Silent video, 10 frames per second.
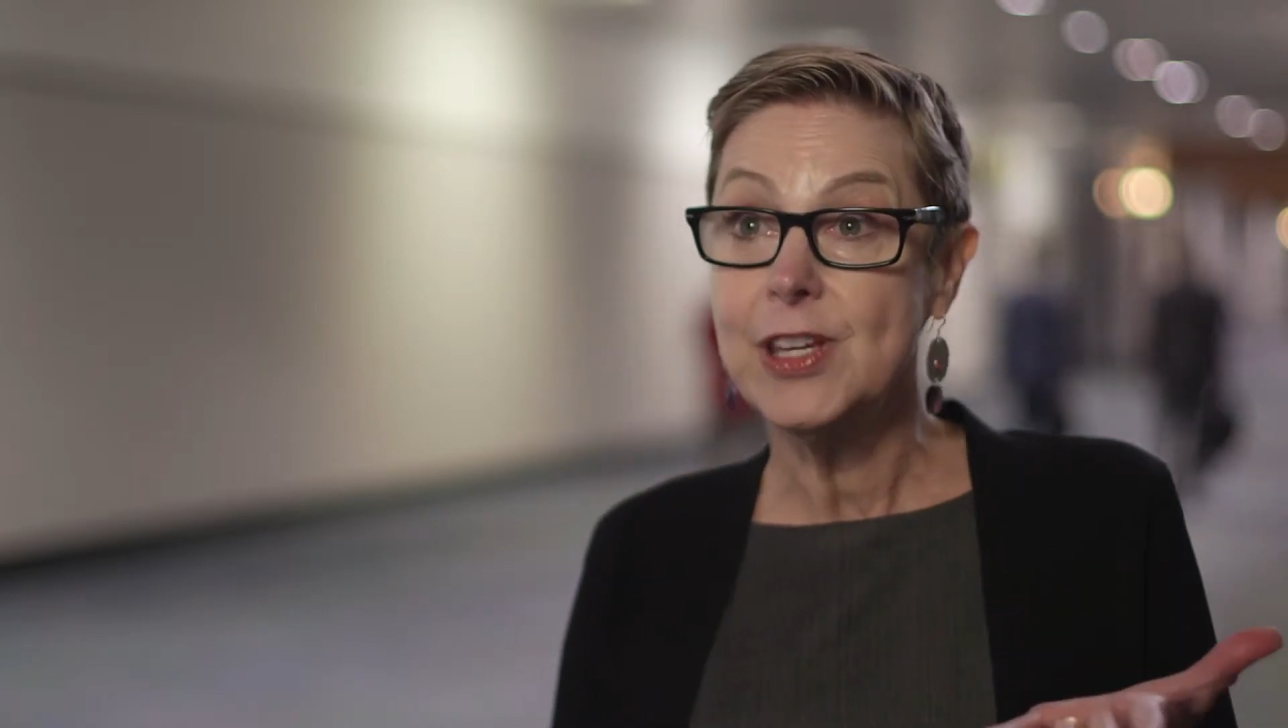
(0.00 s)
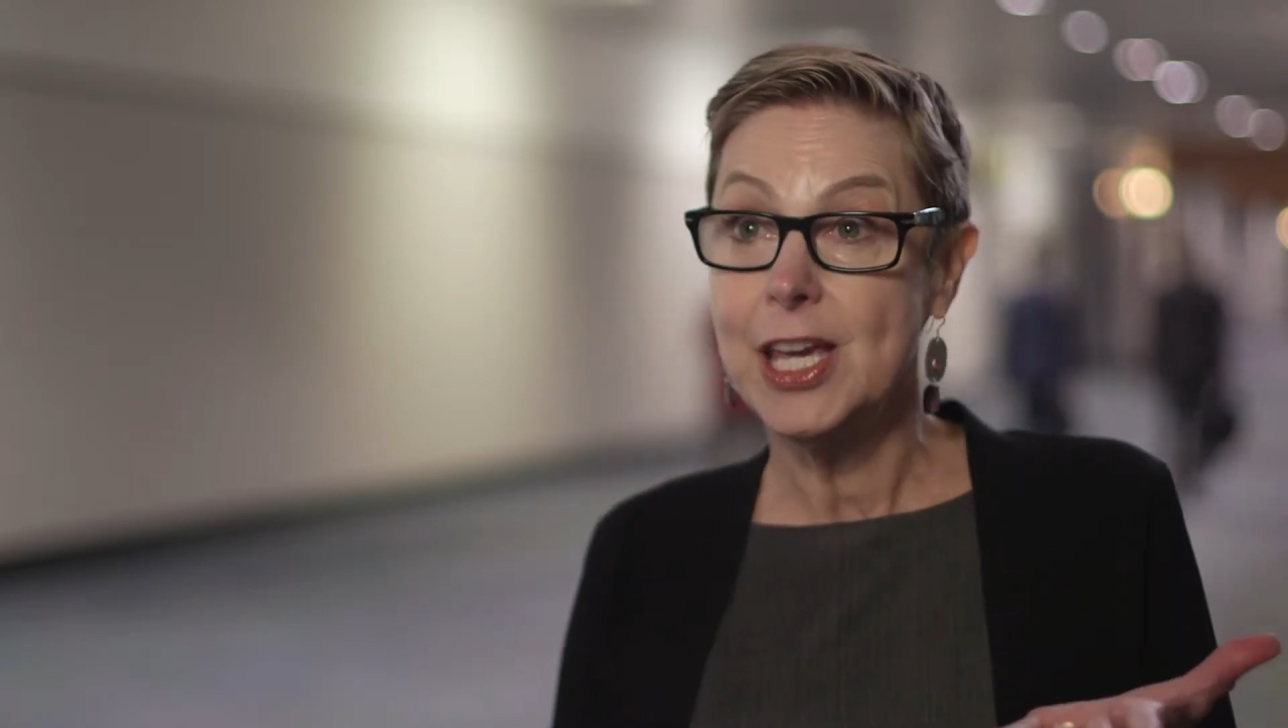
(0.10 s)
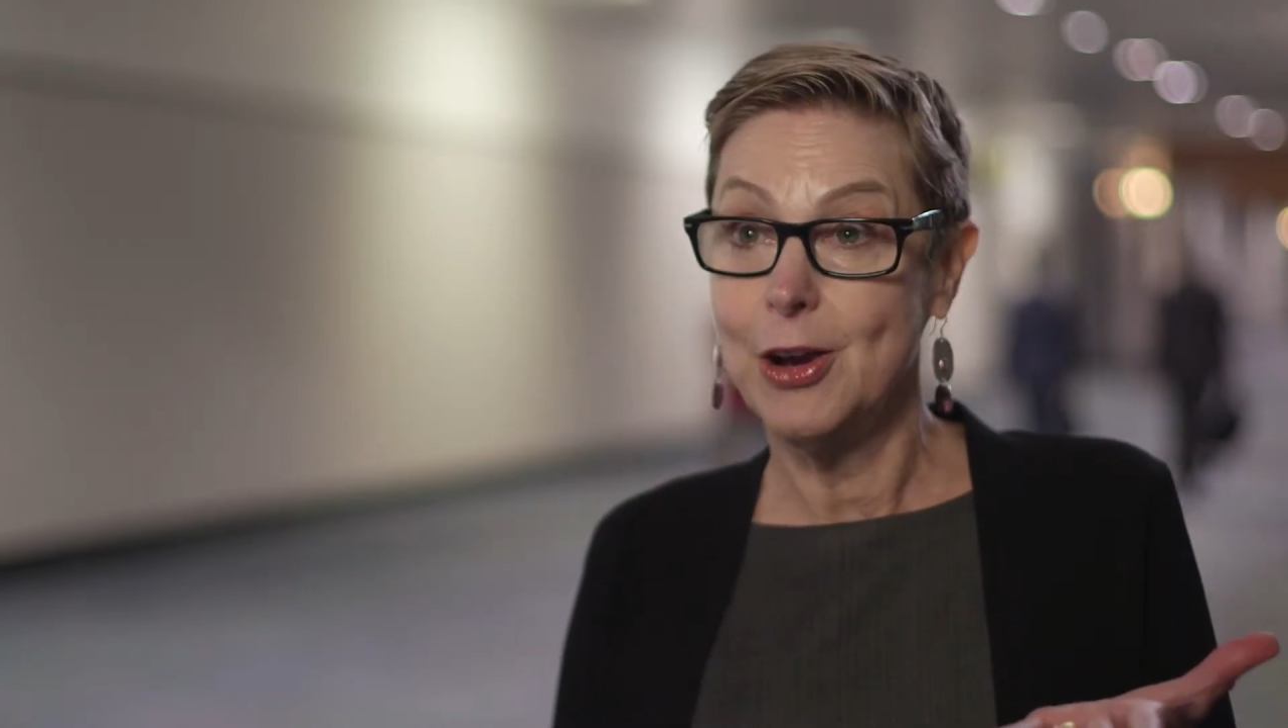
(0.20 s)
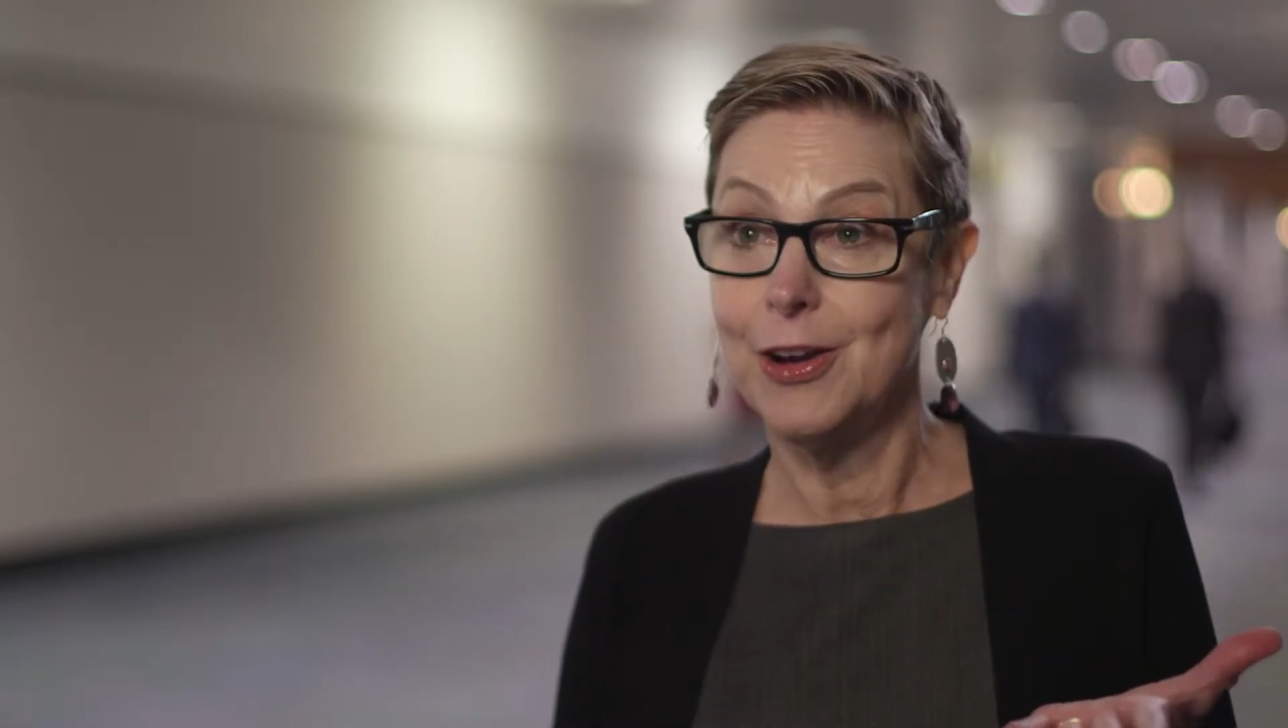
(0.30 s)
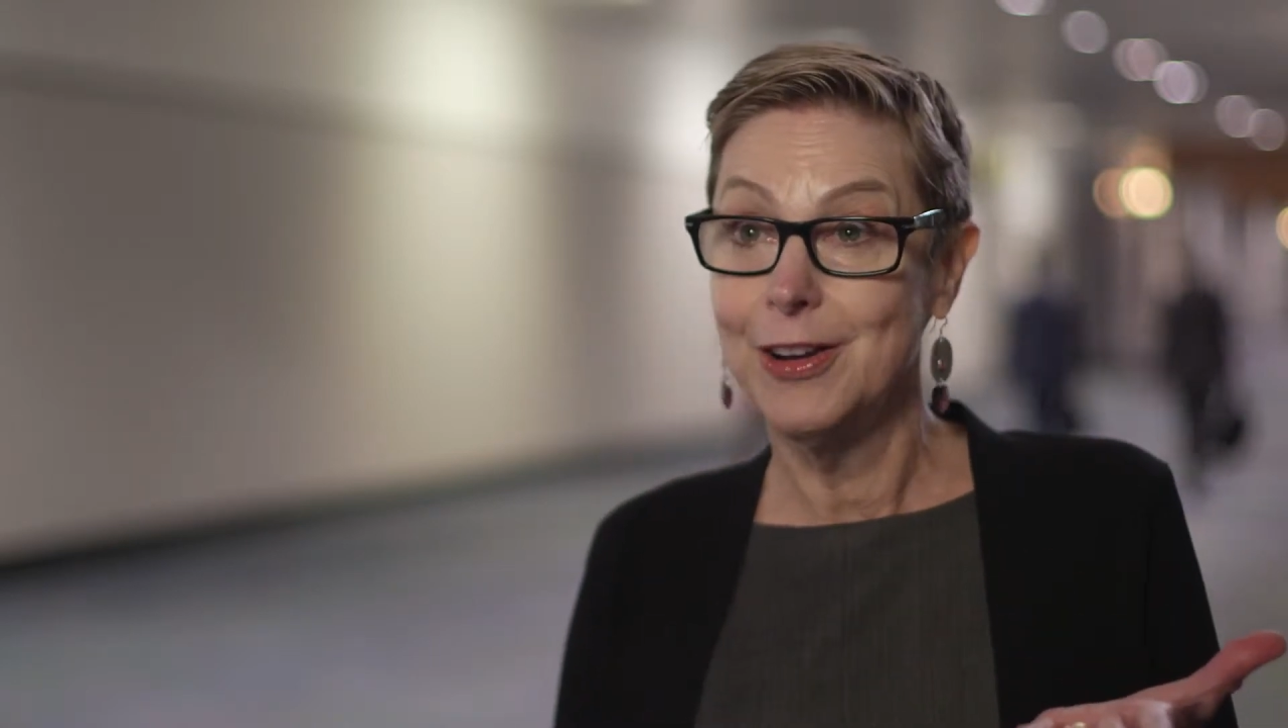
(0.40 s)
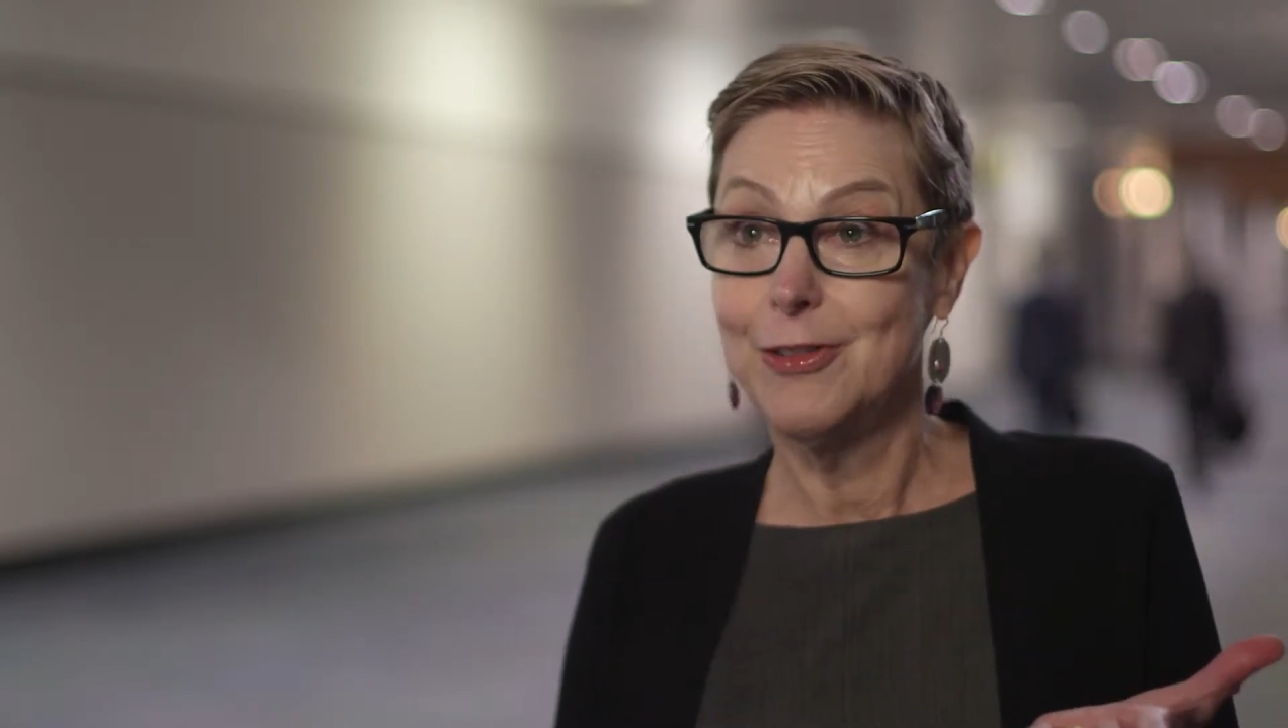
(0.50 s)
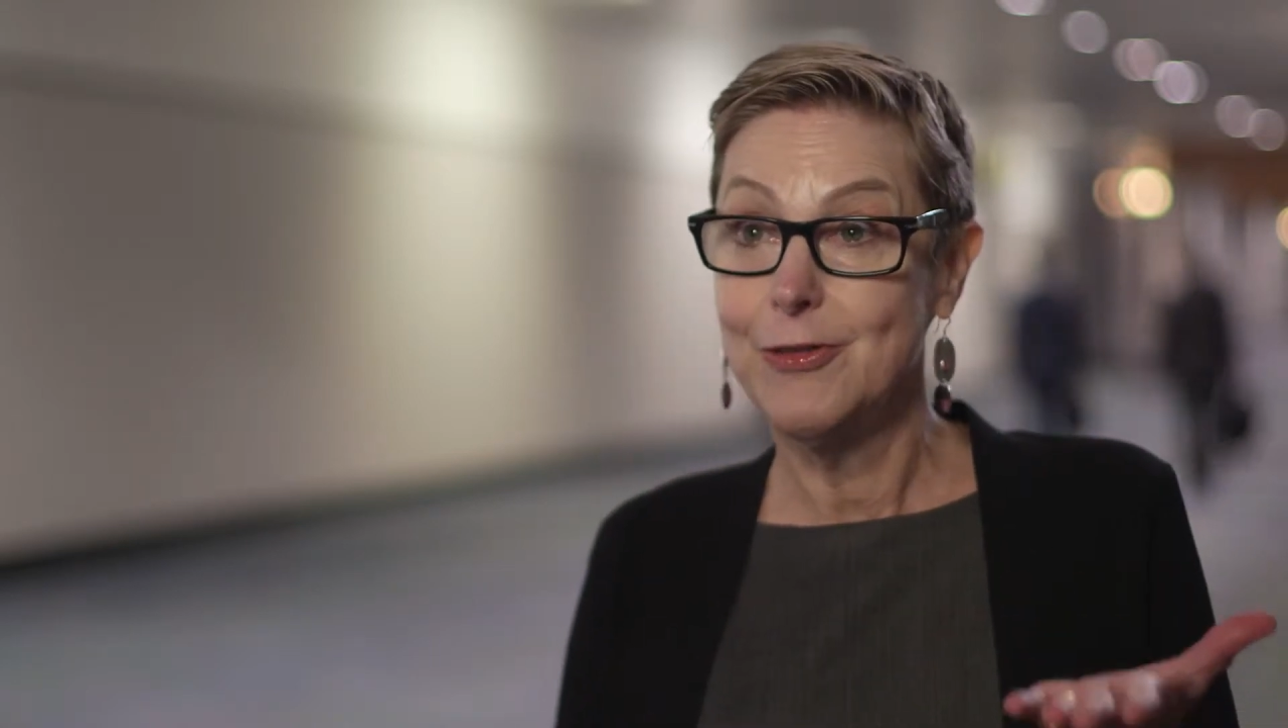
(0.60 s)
care